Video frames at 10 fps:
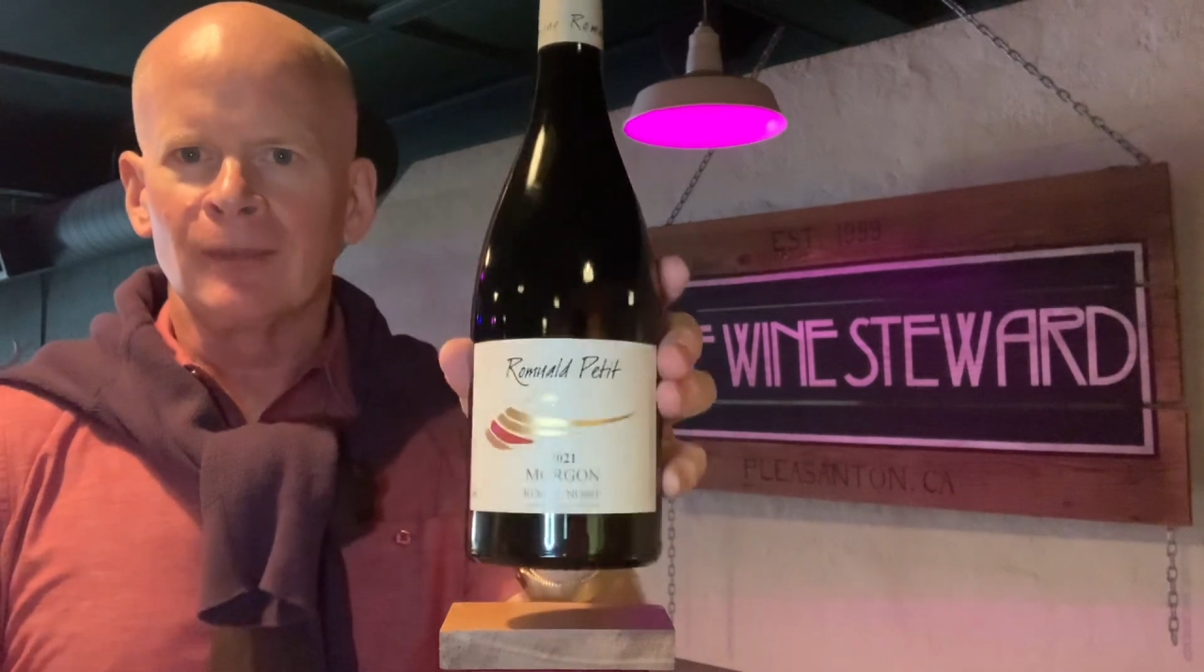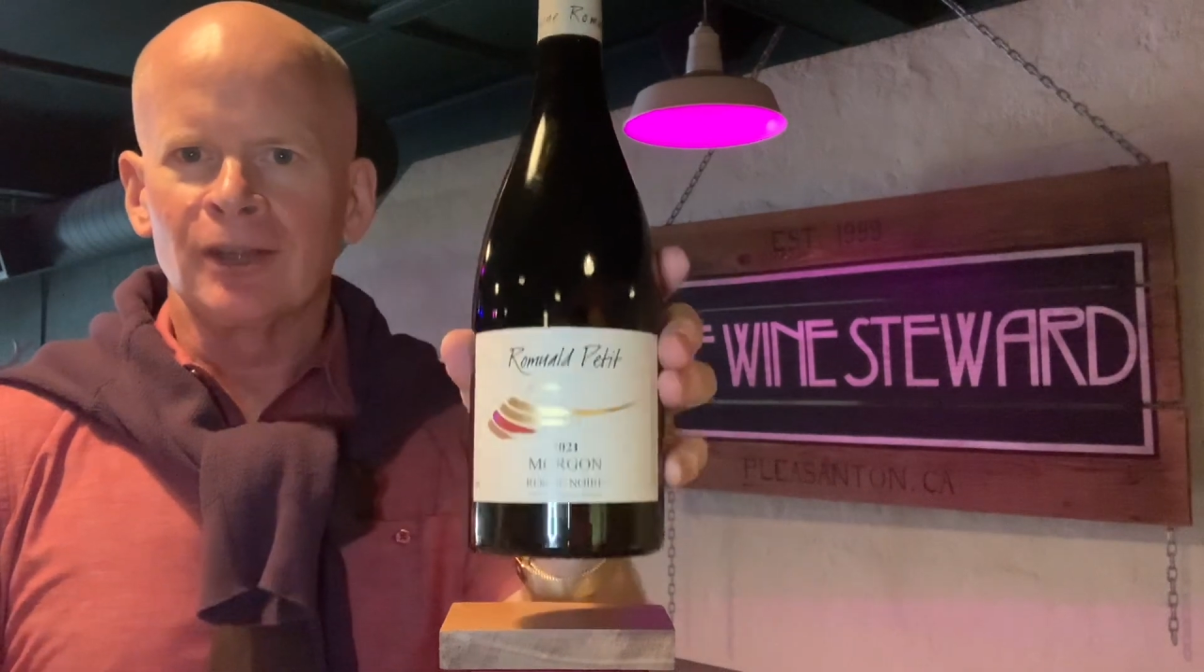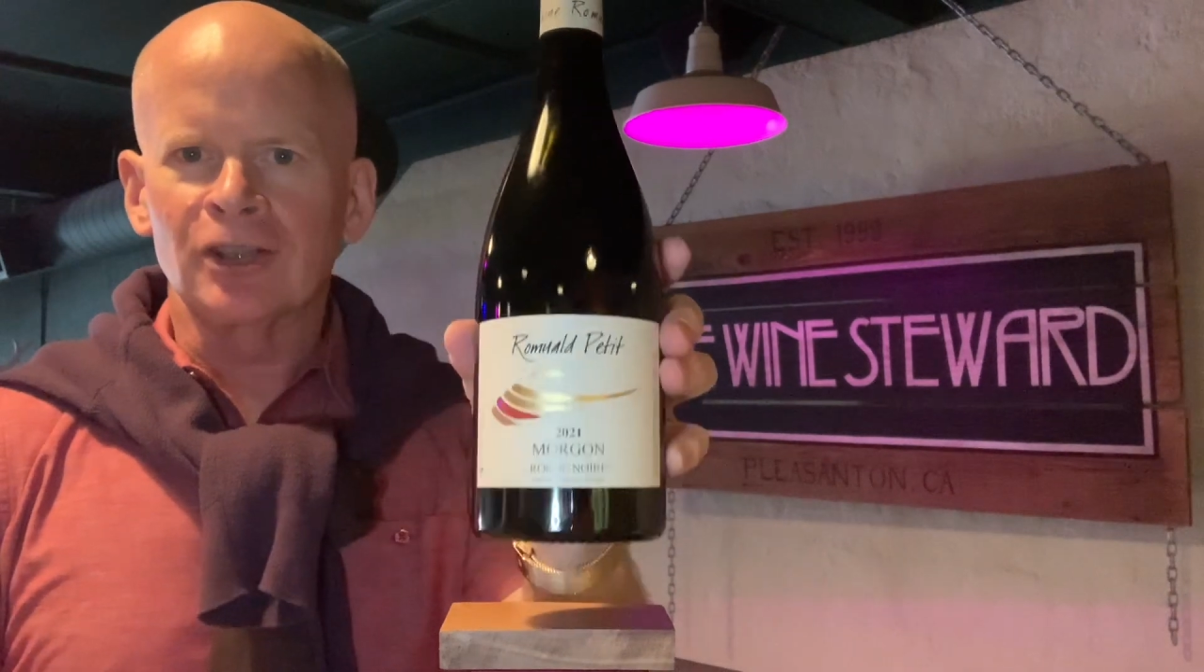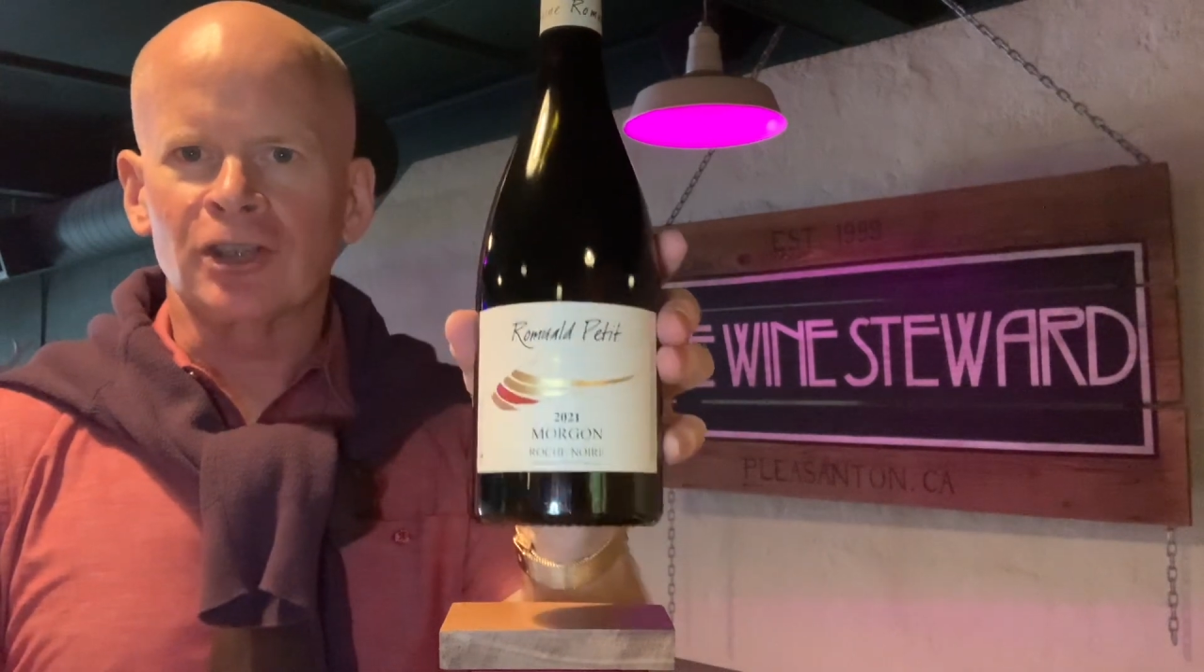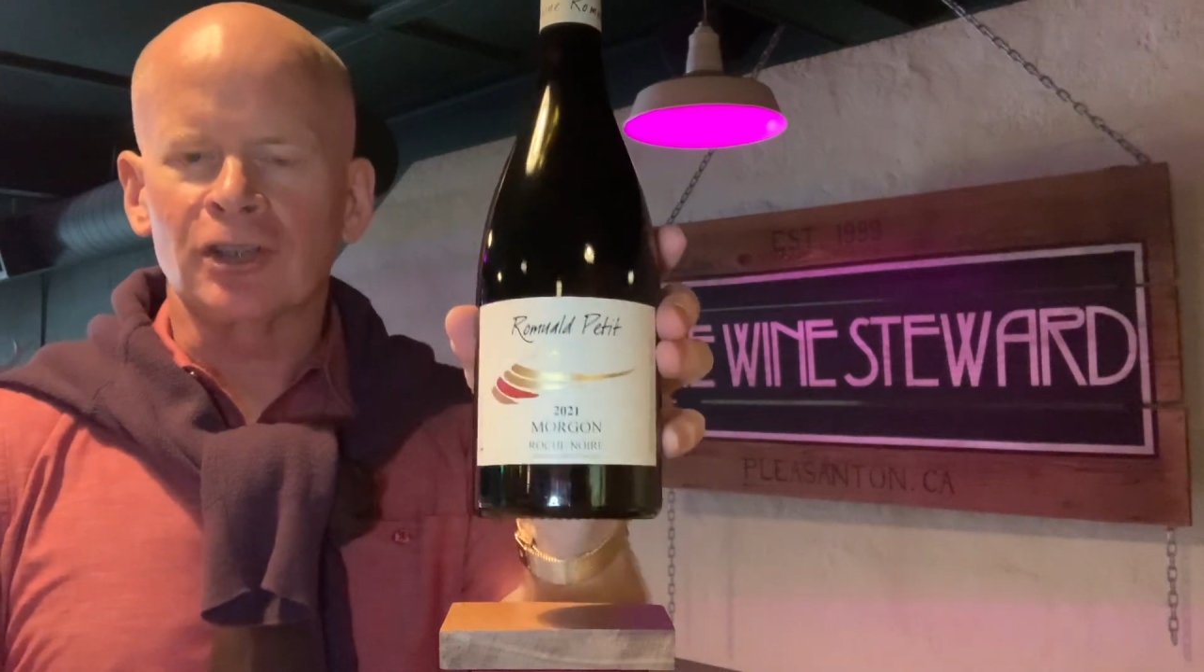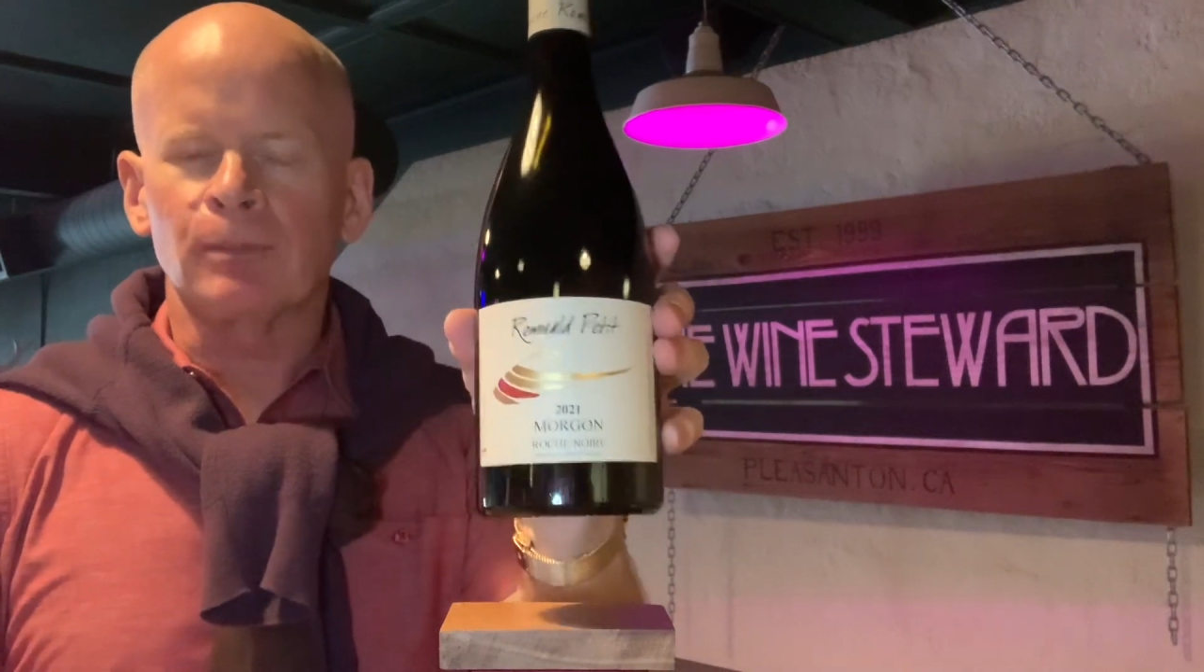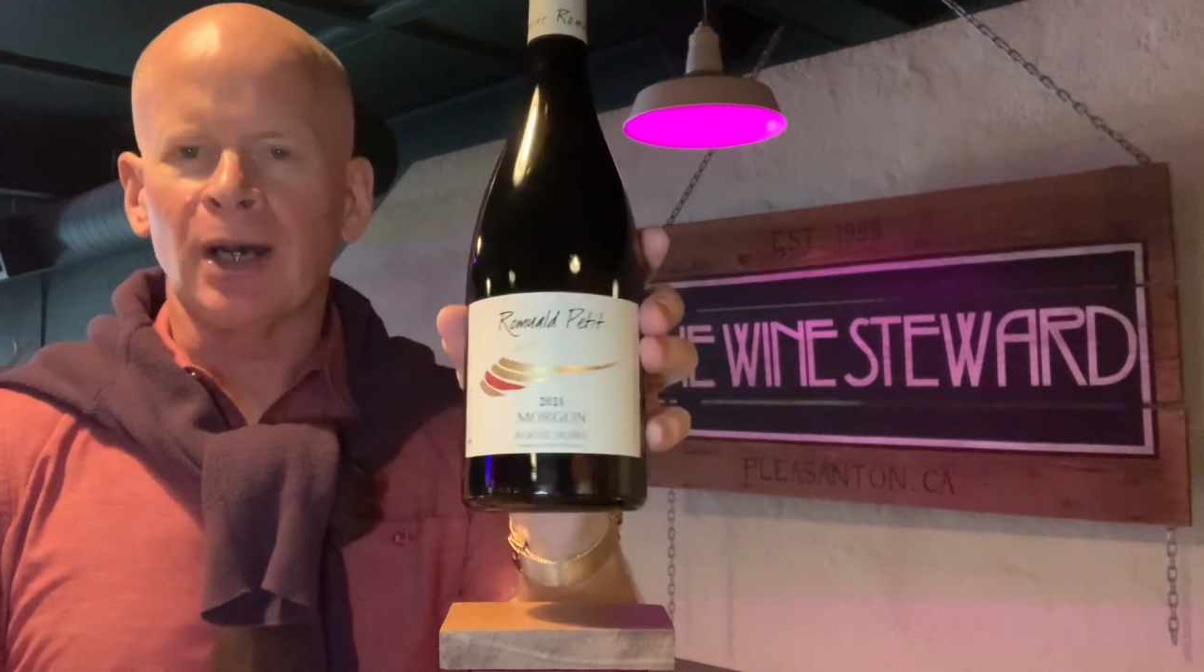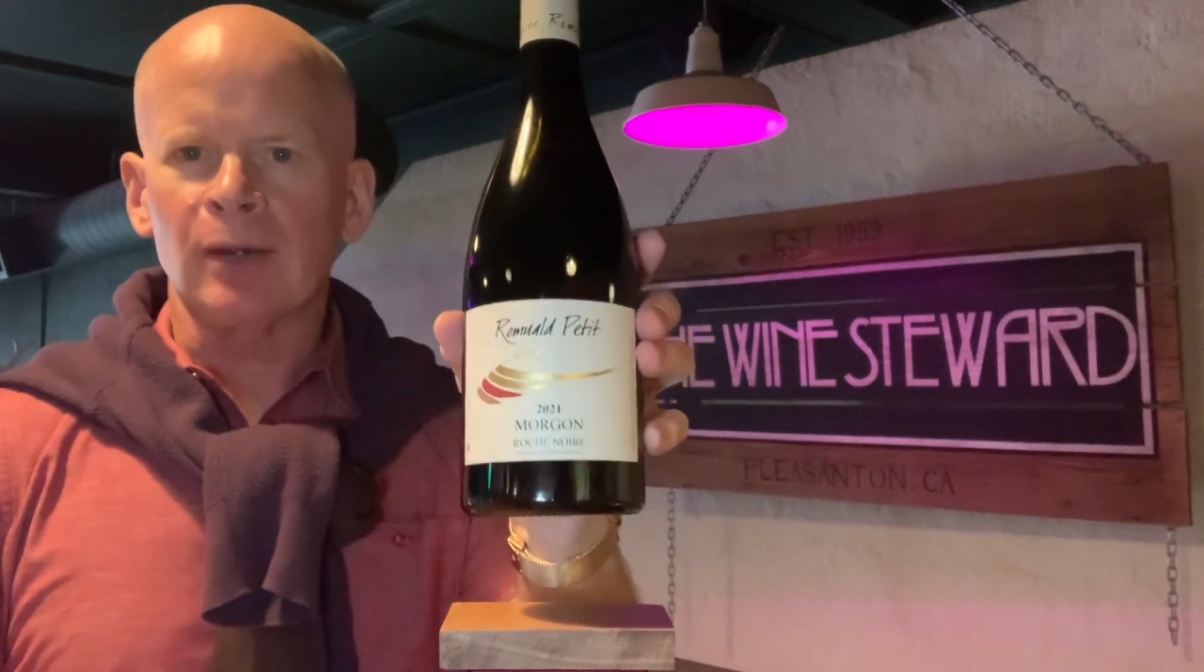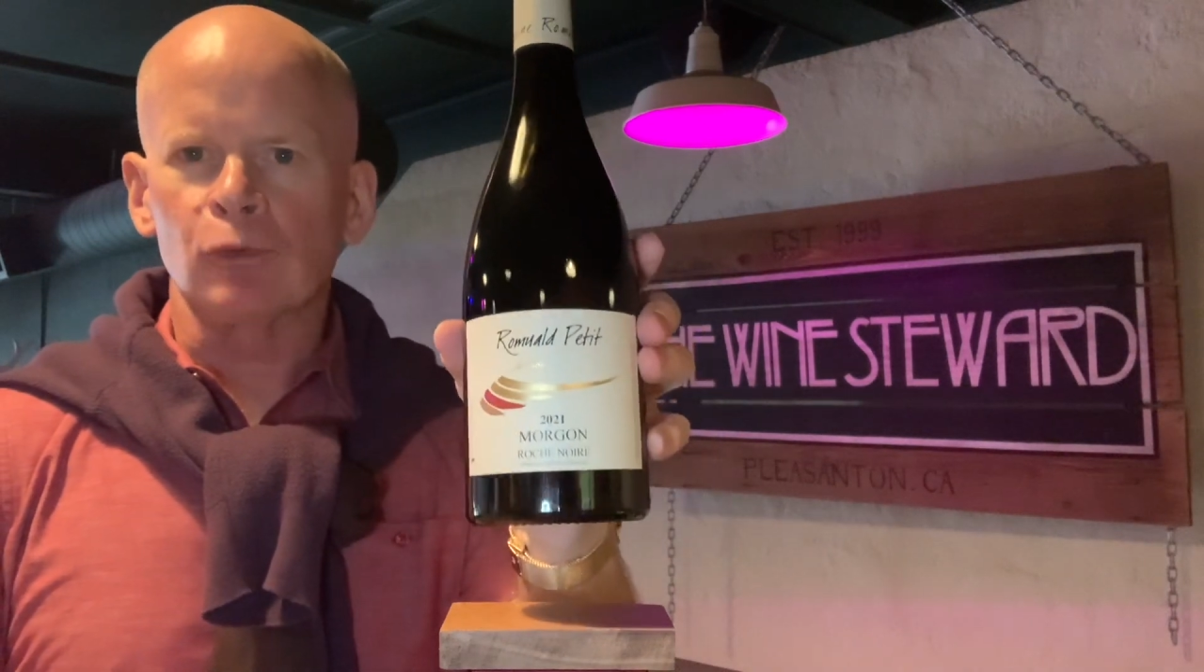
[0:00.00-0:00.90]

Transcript: This is by